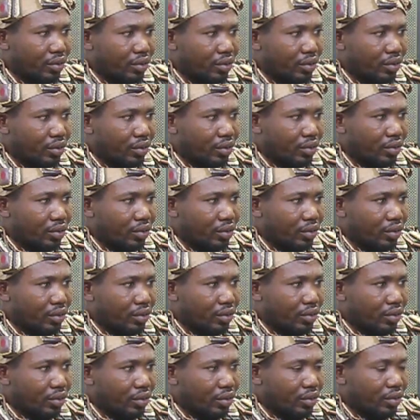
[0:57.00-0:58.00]

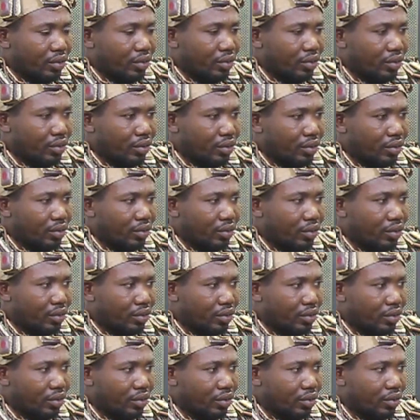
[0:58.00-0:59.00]

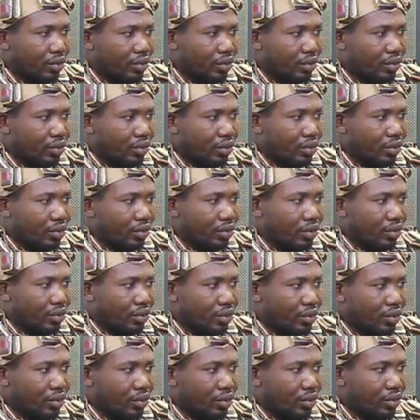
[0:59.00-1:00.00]

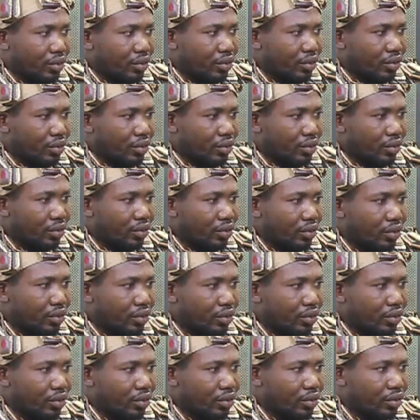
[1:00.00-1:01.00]

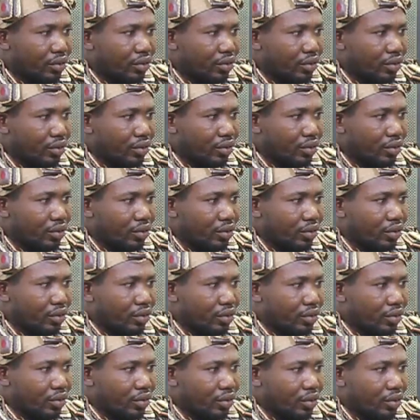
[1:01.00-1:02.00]

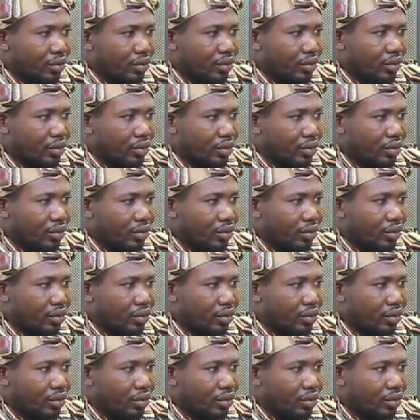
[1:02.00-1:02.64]
The person shown says nothing.